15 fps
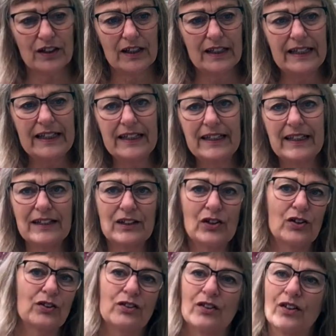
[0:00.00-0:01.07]
linen
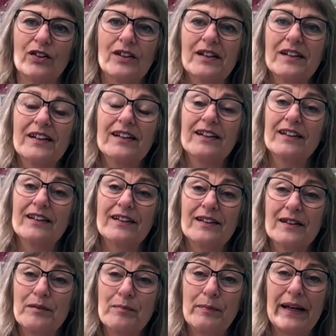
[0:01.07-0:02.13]
cotton
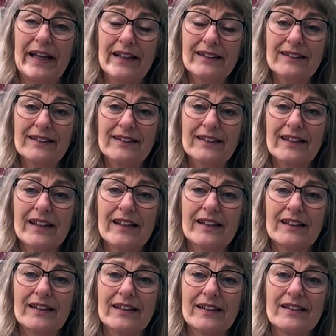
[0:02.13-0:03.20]
blend,
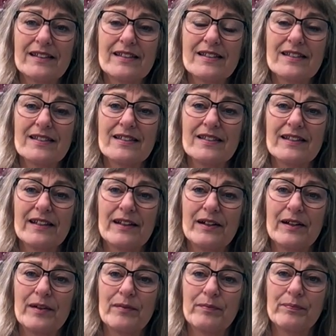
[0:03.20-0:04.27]
and it's
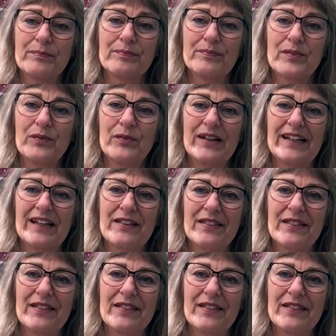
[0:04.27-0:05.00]
really